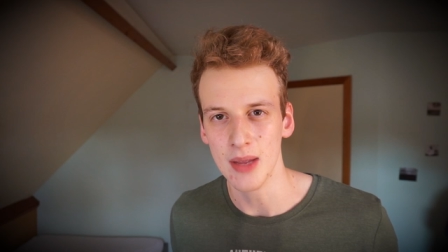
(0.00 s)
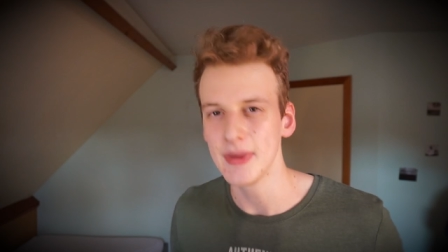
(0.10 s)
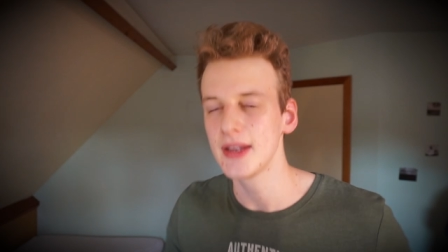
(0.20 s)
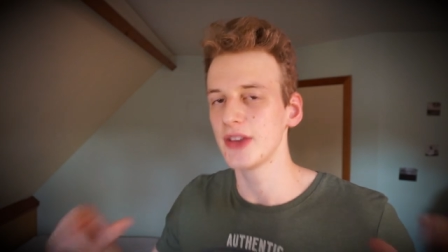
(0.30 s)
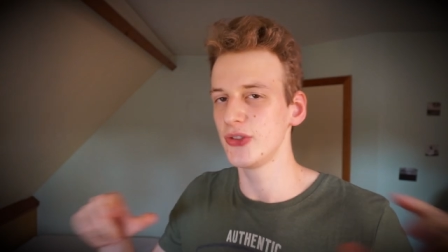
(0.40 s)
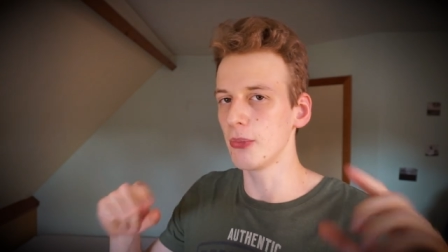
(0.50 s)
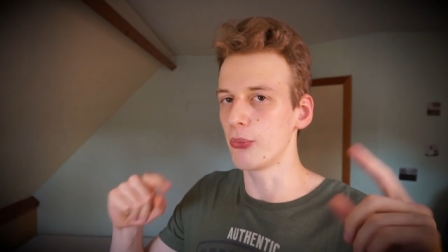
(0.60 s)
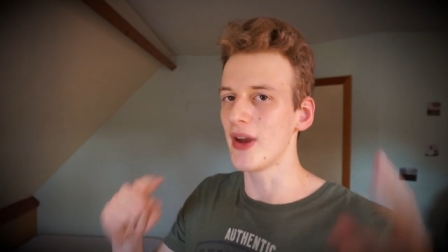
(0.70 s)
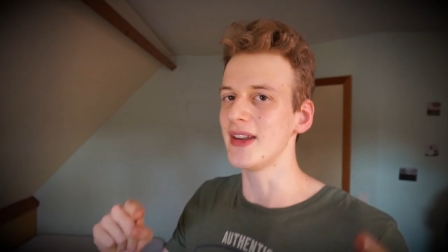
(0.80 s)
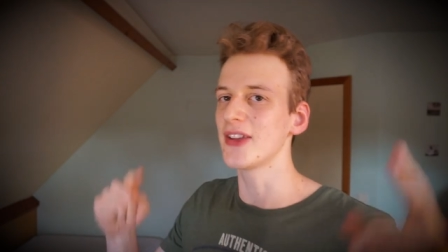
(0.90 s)
because your
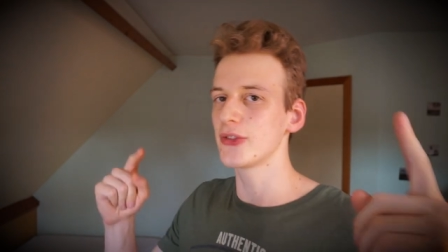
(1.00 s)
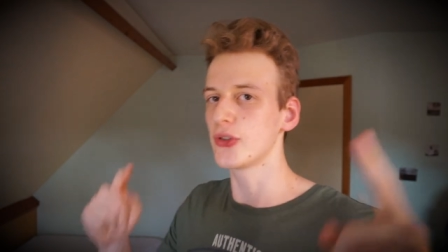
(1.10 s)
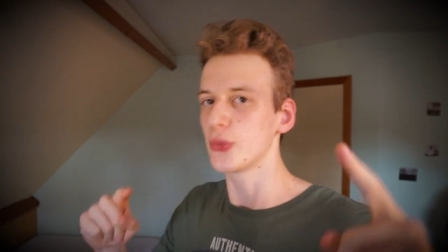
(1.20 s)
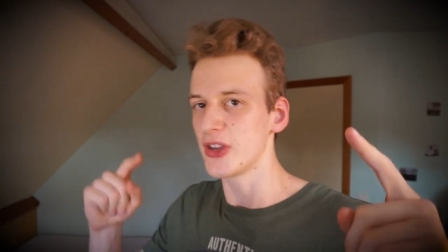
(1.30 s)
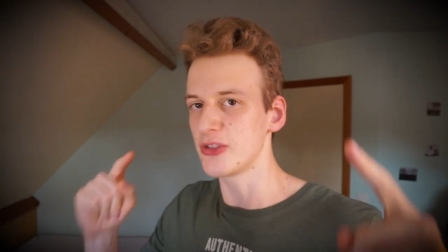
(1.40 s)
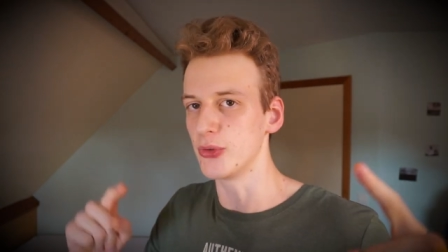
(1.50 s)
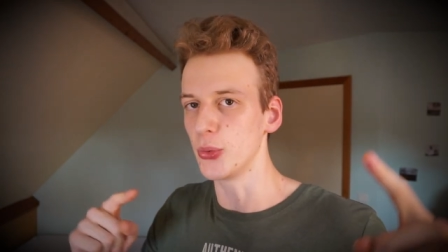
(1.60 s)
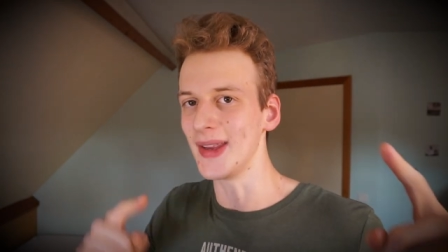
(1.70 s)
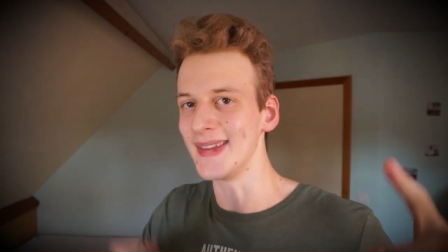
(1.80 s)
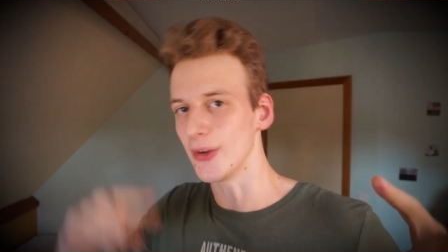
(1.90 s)
brain has to switch
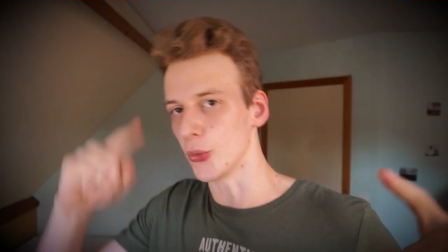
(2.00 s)
between